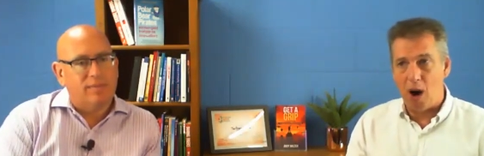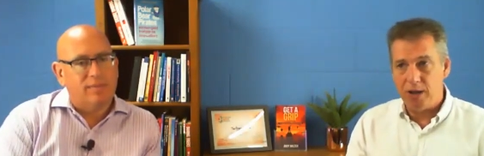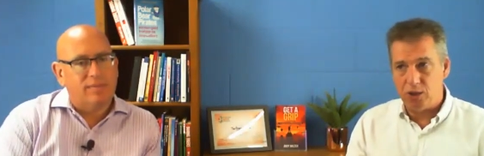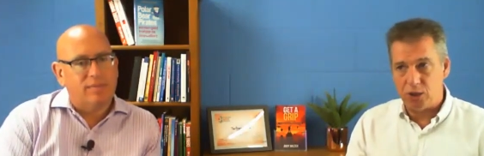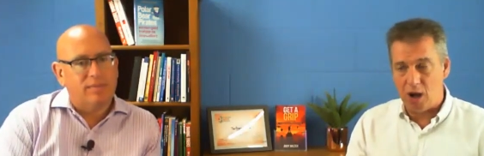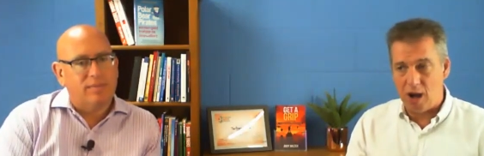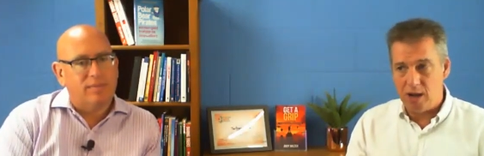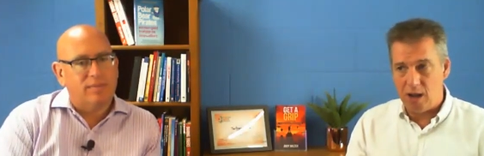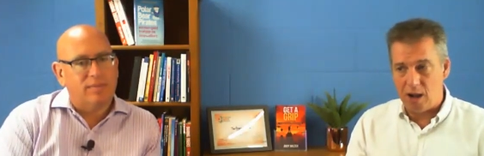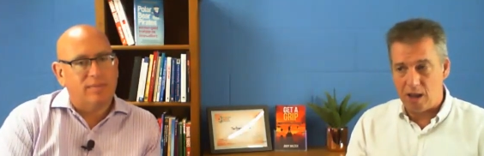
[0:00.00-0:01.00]
Speaker 1: I just,
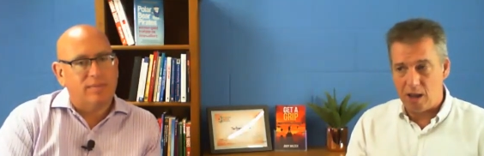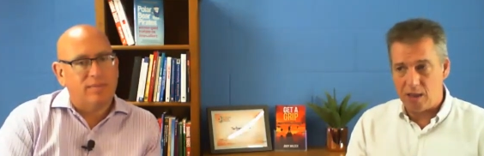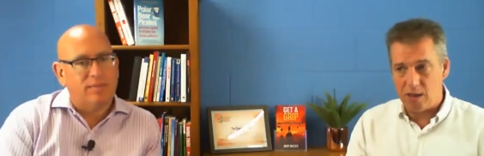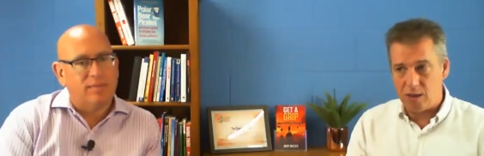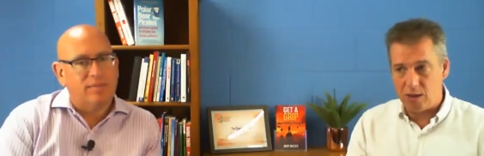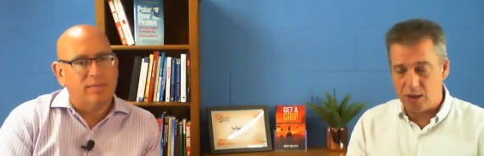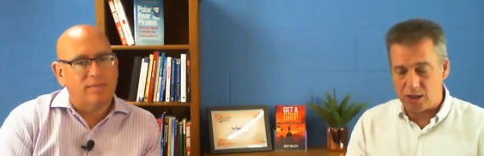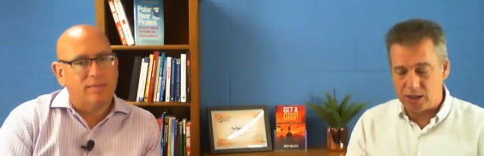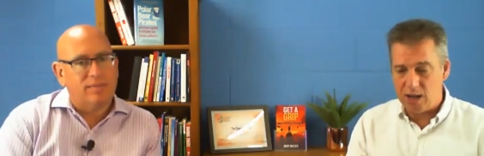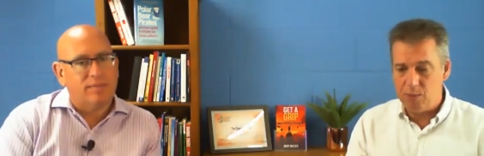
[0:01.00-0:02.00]
I, I the,
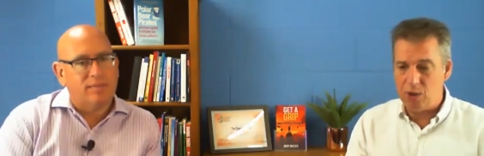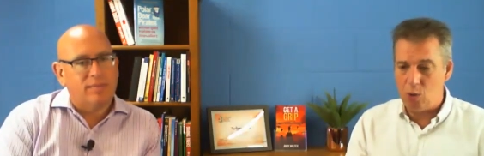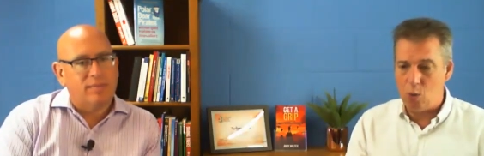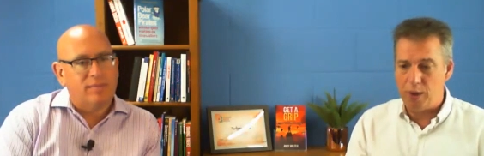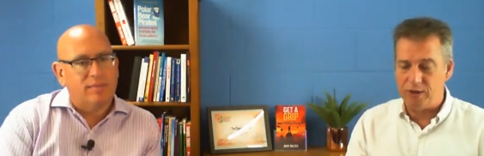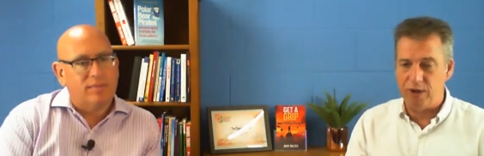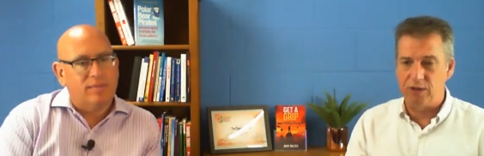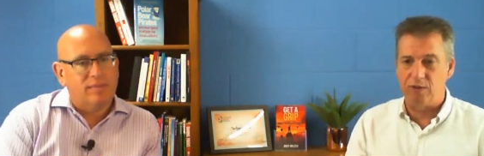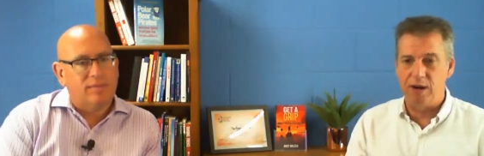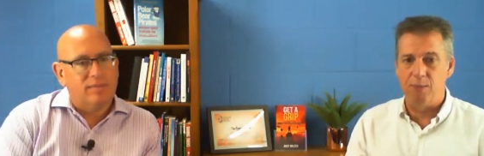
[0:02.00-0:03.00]
the, statement that always
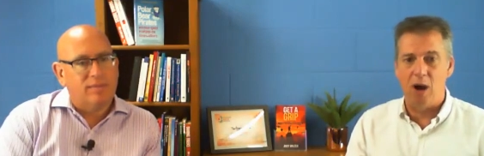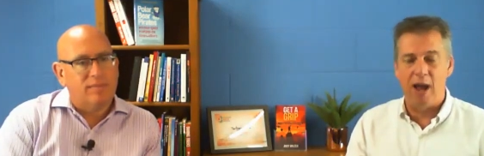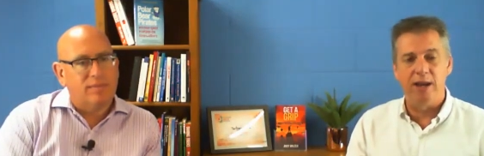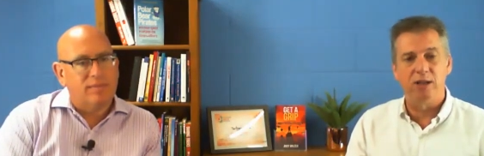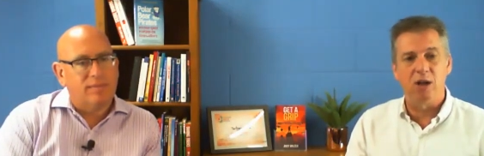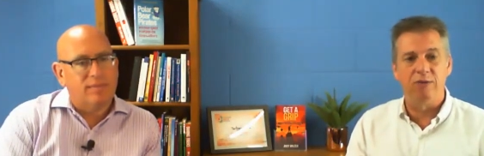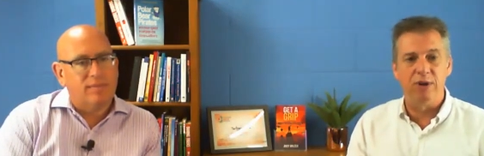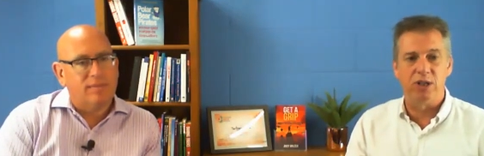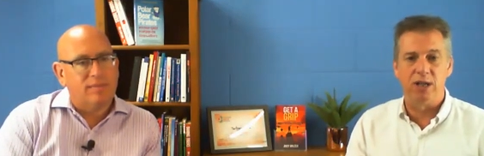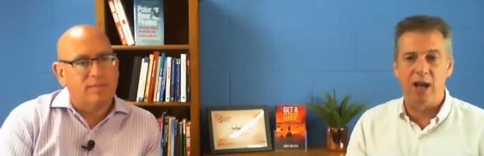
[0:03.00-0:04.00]
rings around in my head is
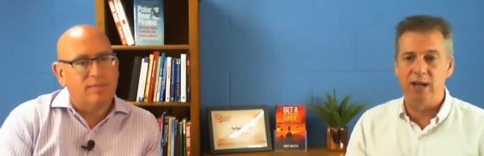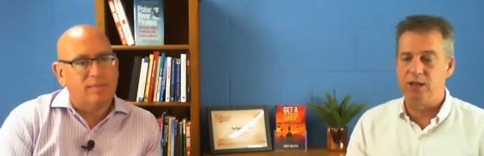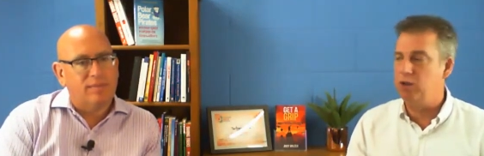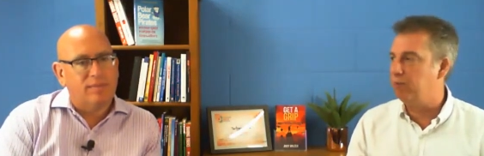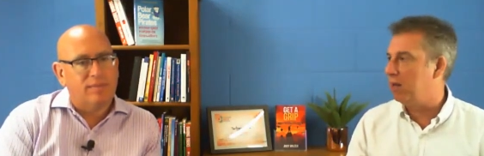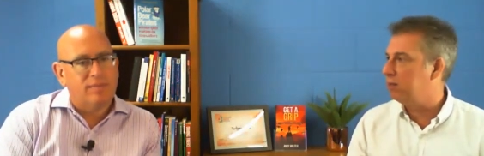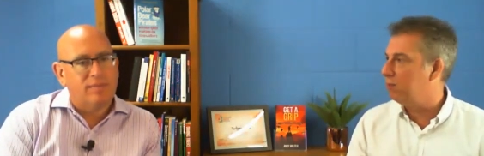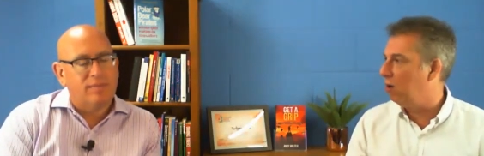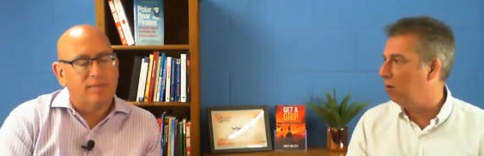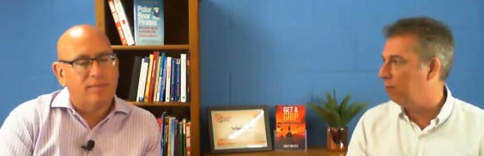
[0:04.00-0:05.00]
don't finish today until you've
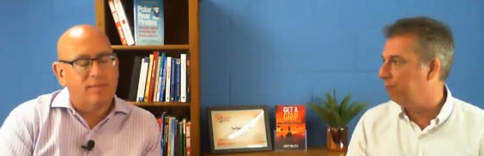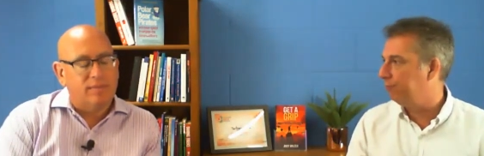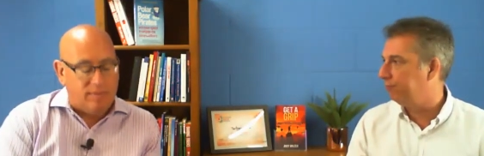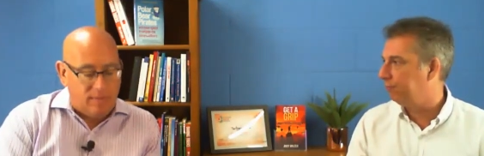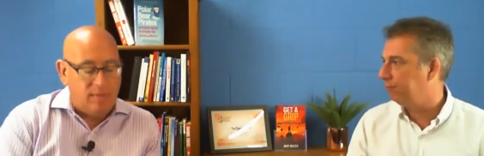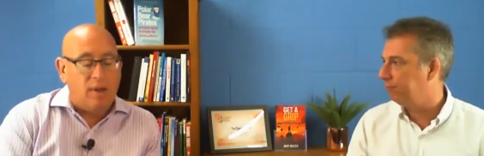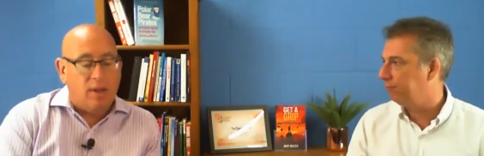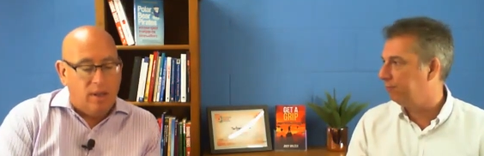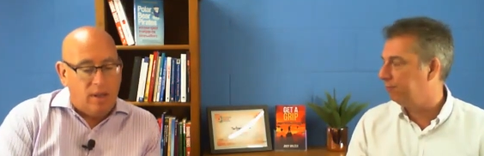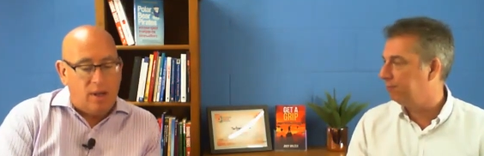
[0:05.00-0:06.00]
planned tomorrow.
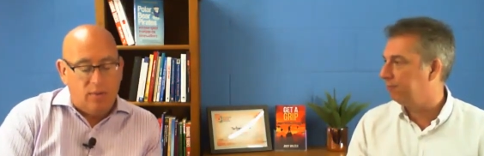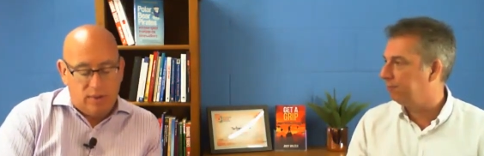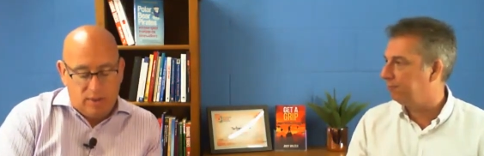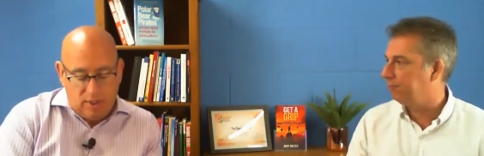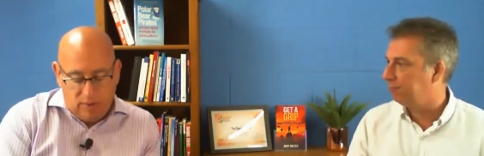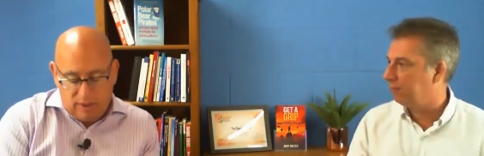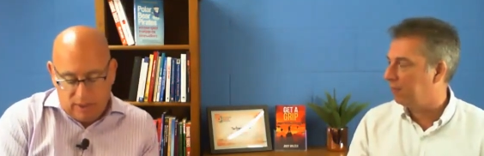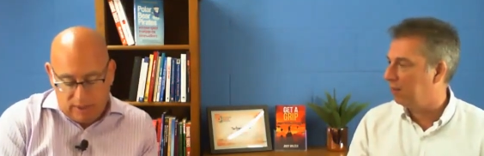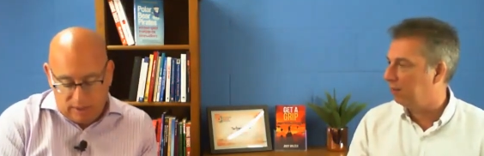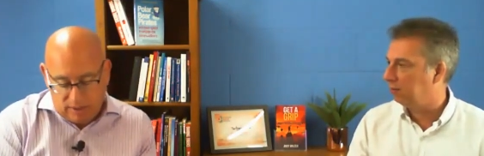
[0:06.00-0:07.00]
Speaker 2: Yeah, which,
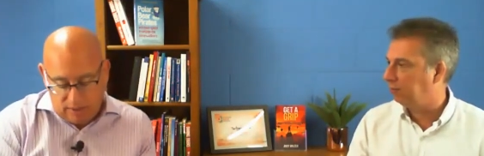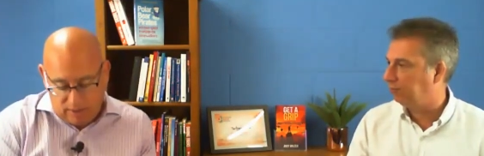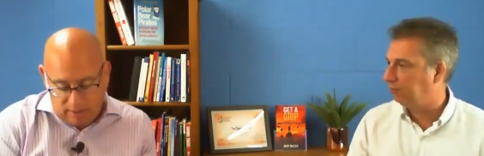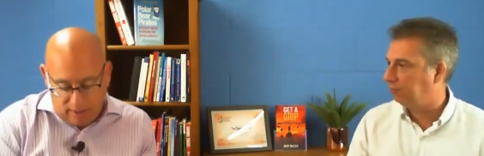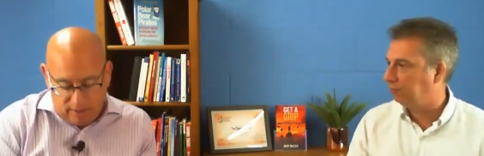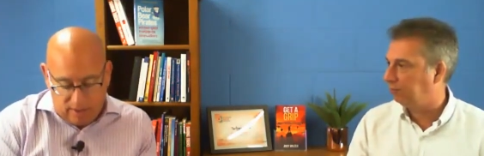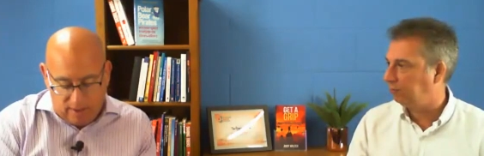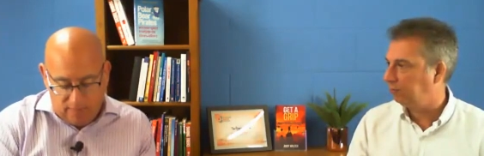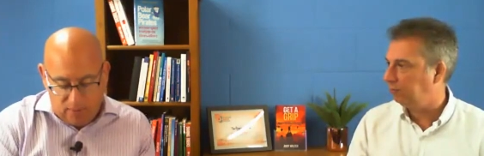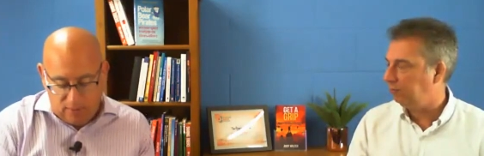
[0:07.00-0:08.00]
which is
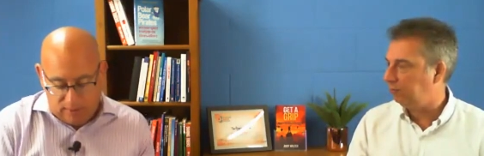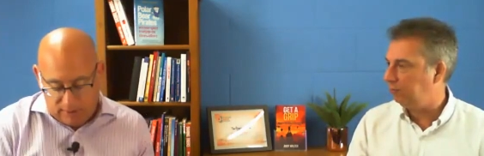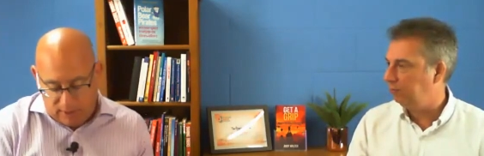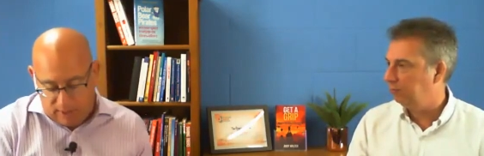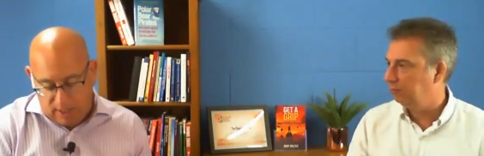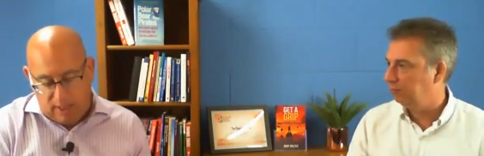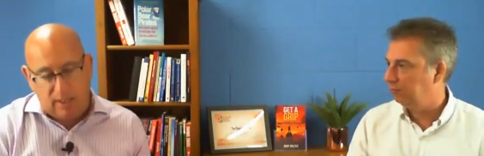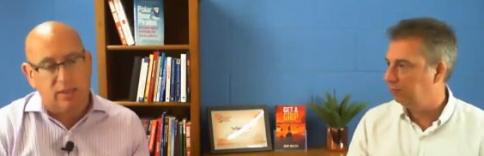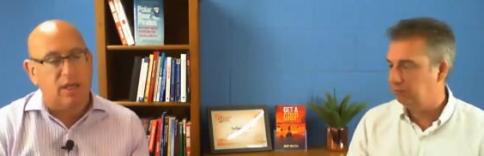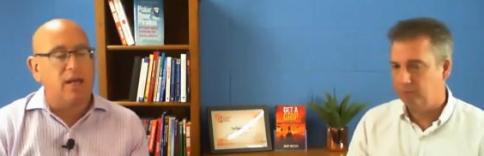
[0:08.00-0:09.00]
uh, important. And,
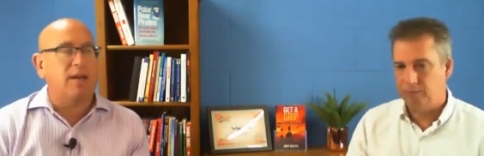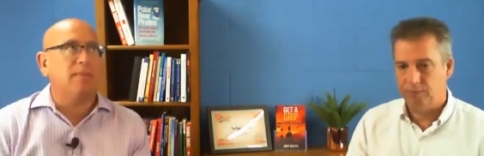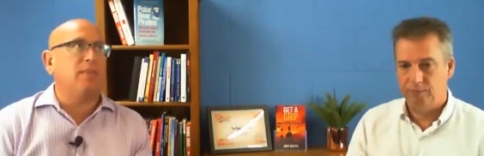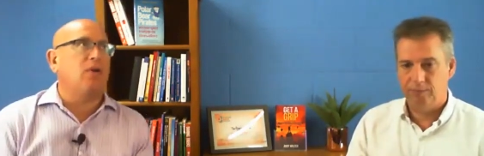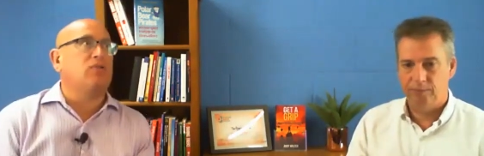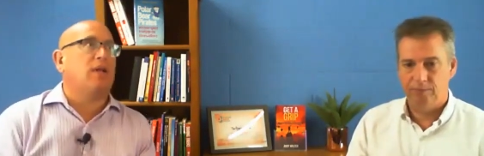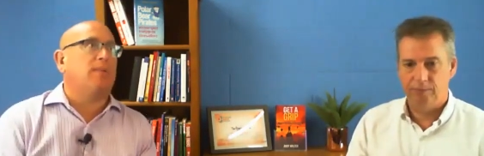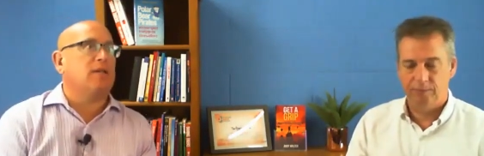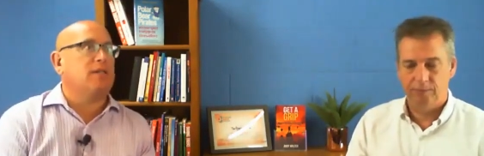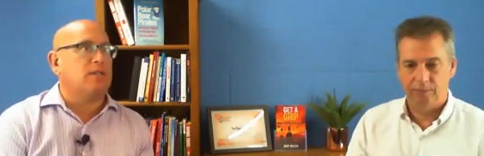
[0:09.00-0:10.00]
and it's, it
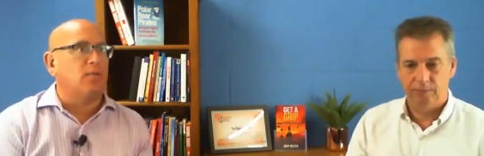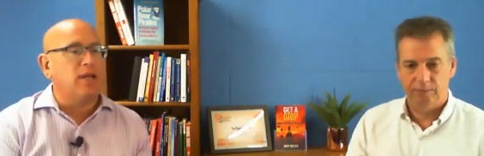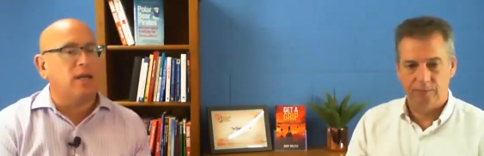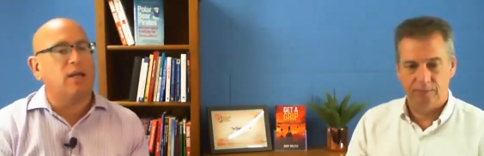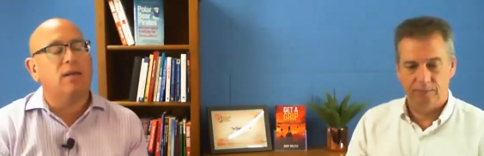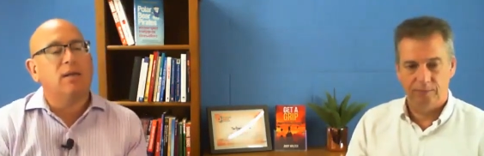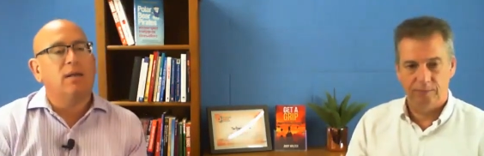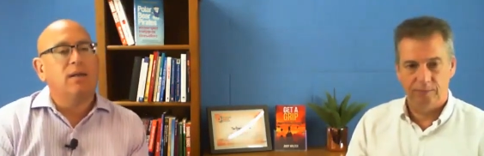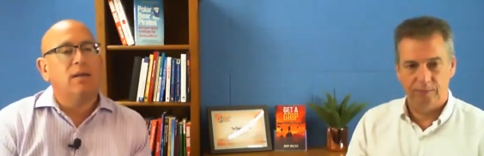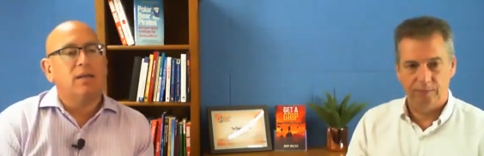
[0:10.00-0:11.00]
also applies to the week.
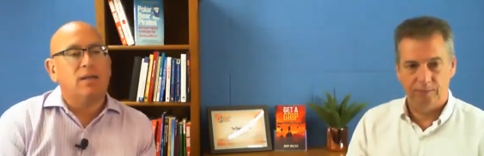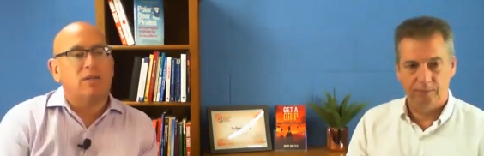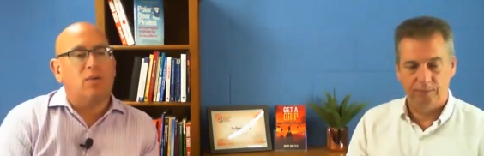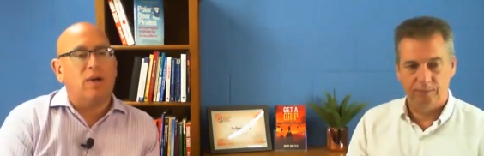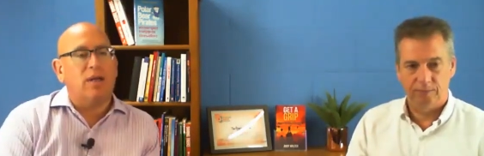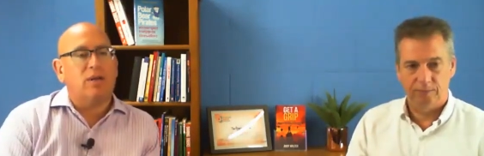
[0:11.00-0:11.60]
It's quite